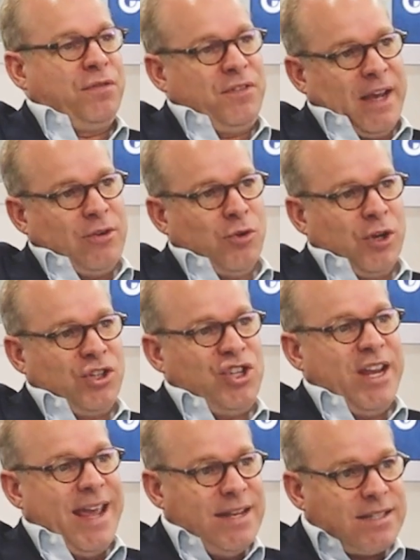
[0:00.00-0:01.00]
of
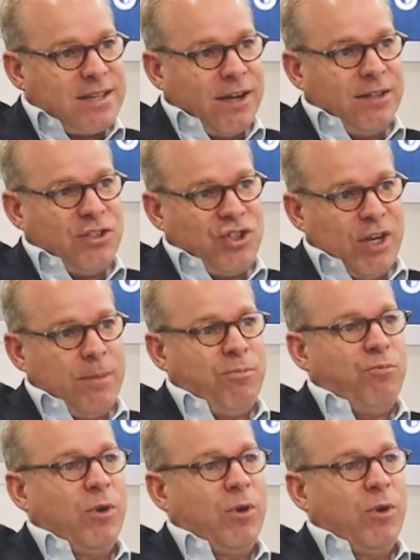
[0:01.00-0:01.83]
technology inside the ship,